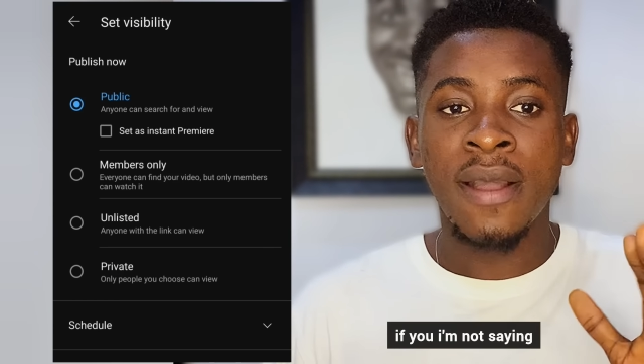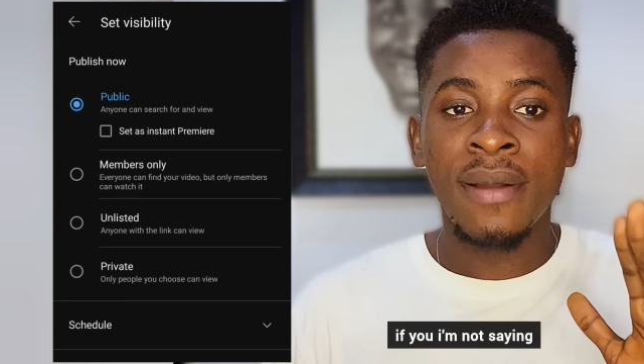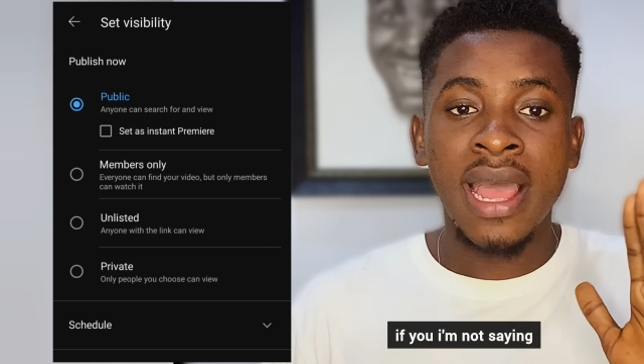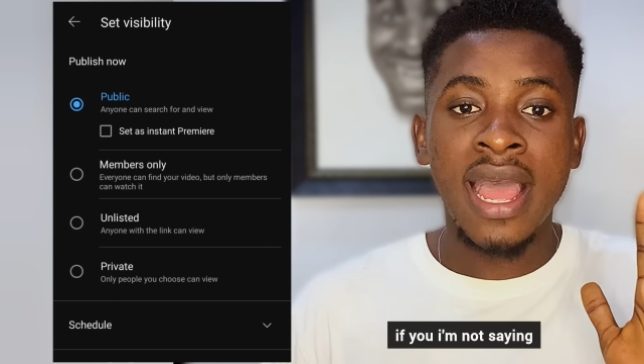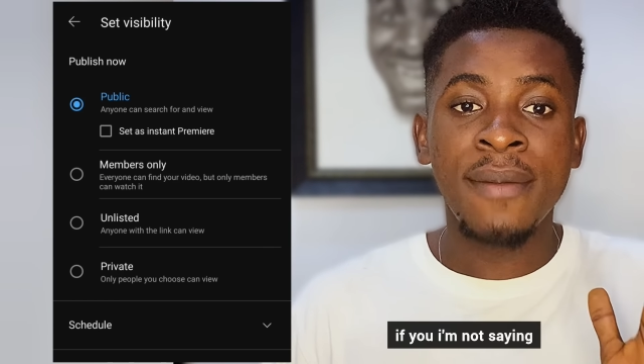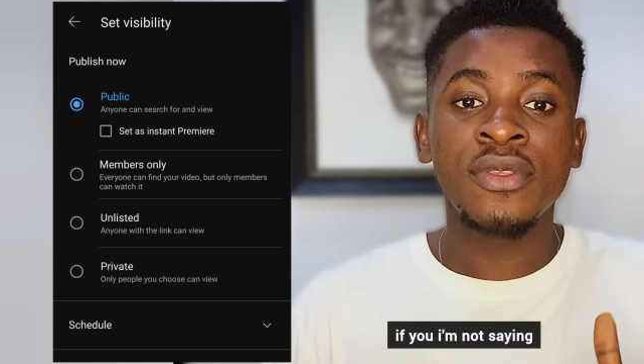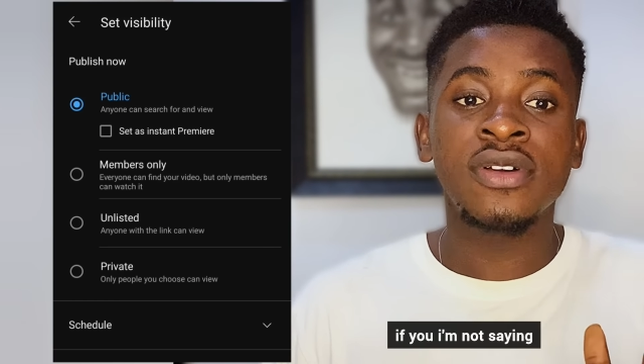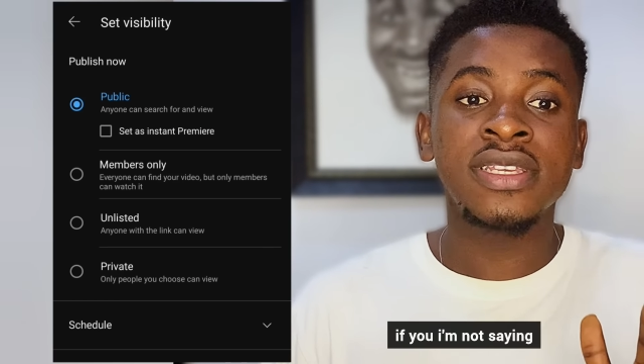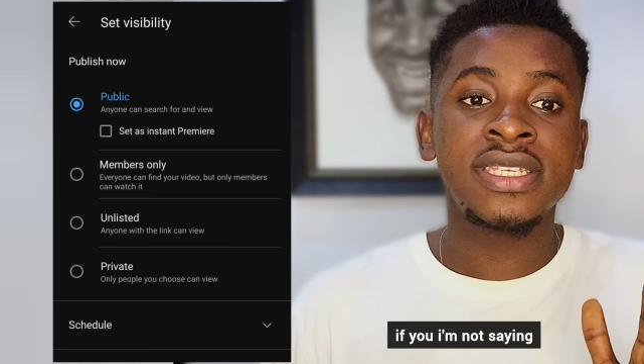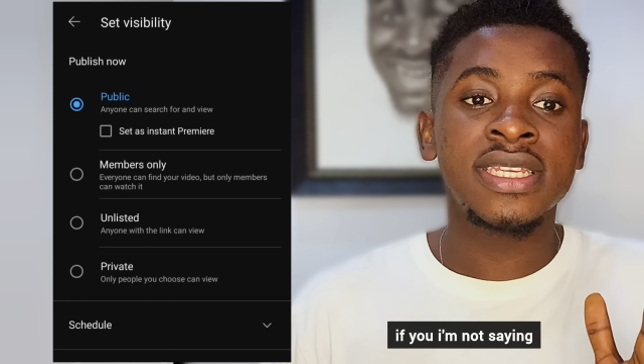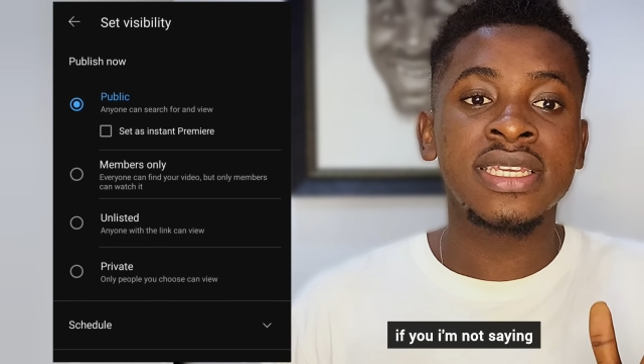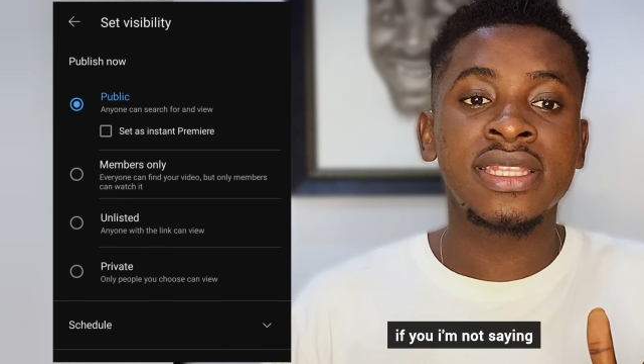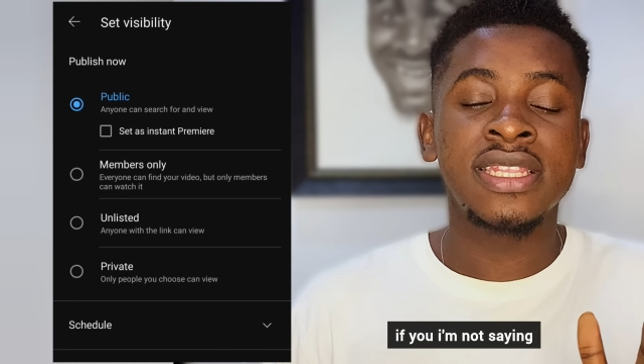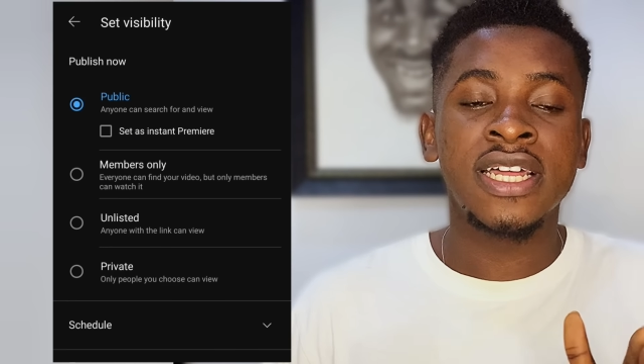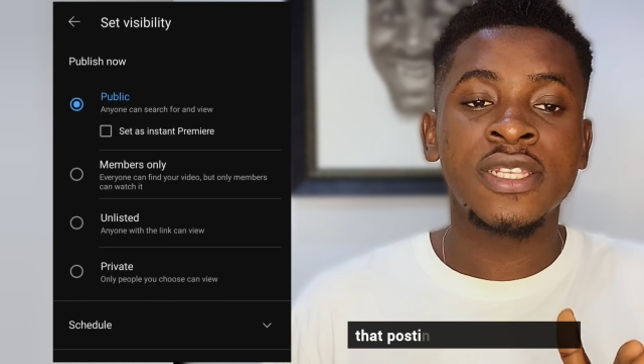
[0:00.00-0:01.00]
I'm not
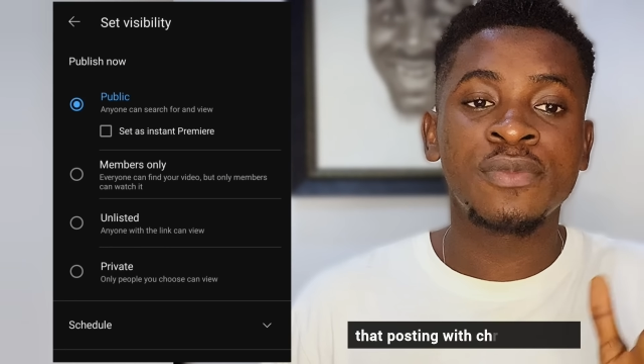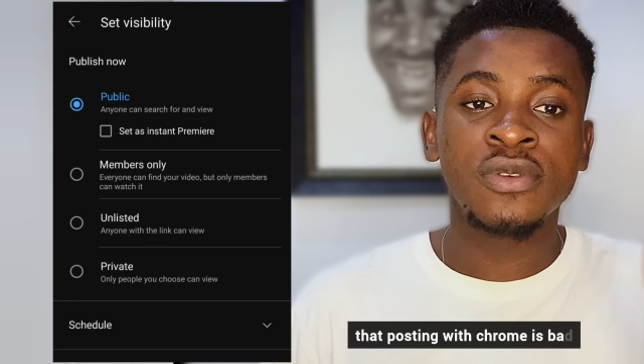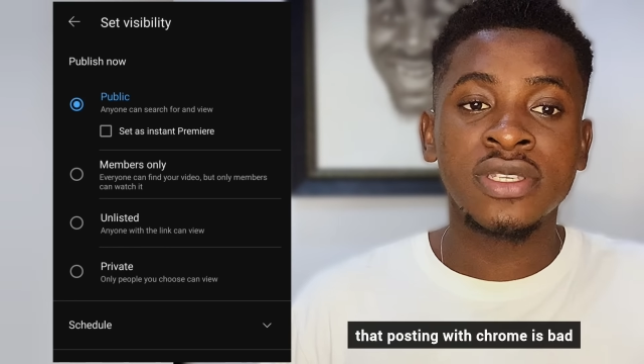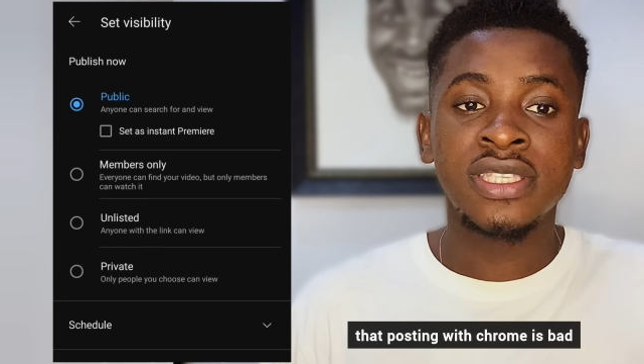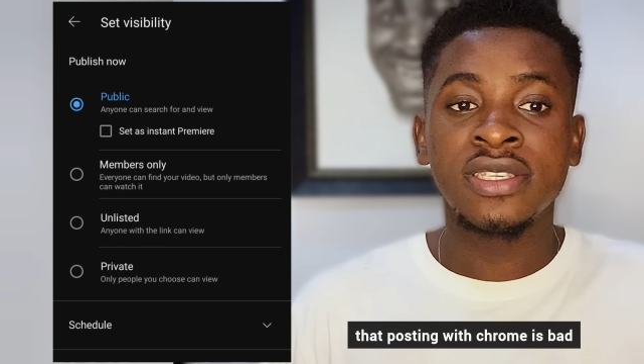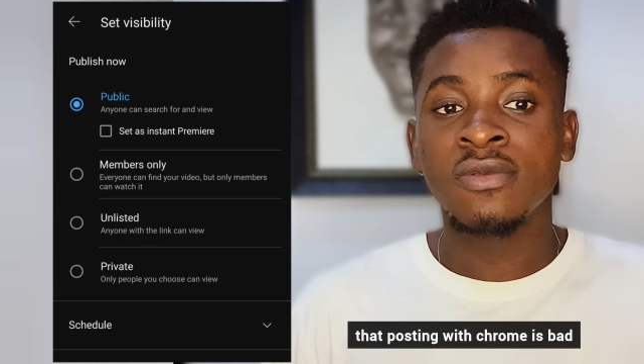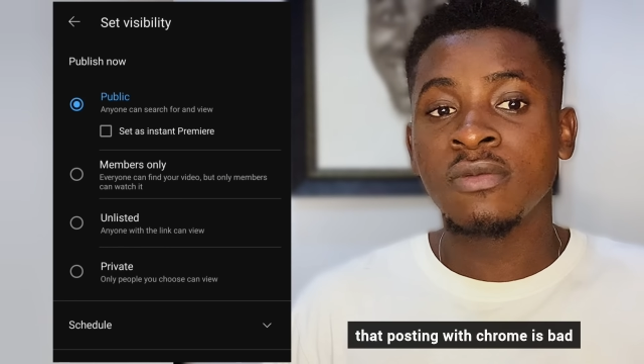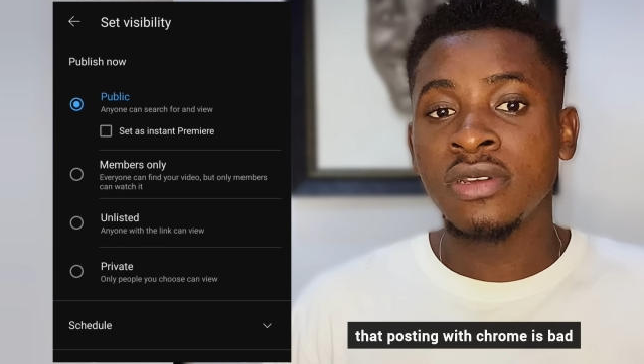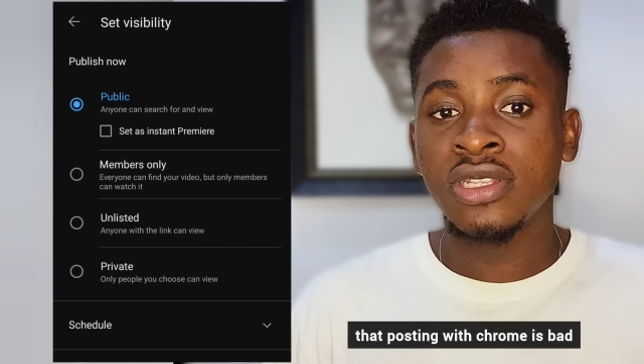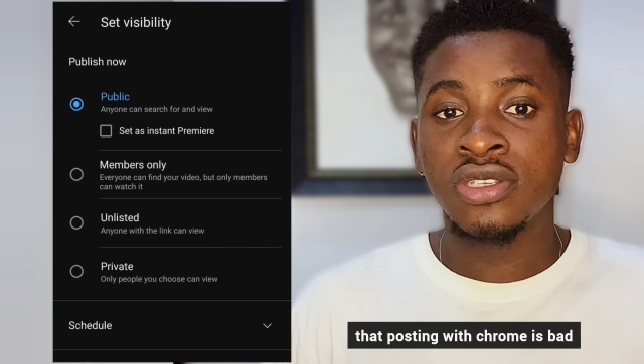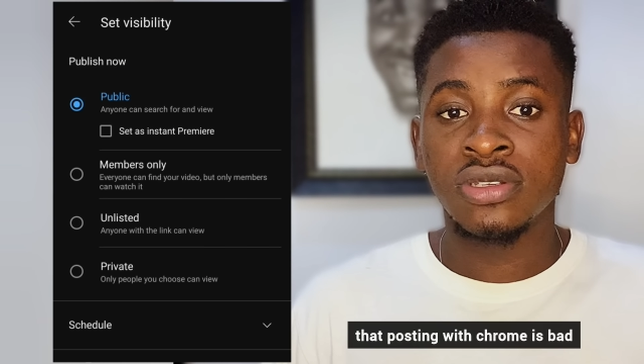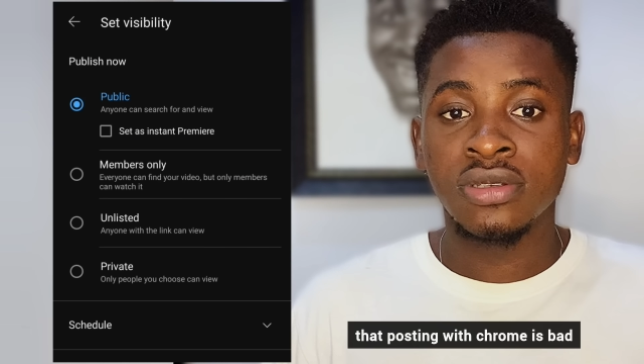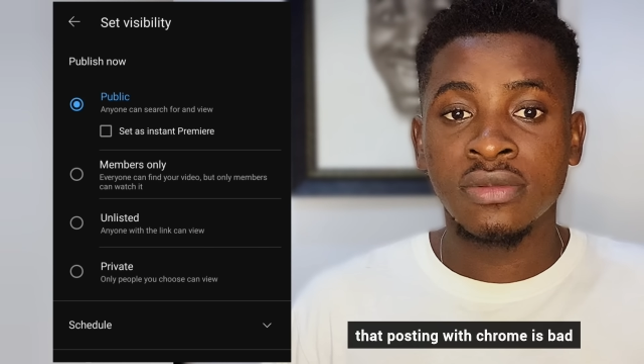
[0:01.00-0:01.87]
saying that posting with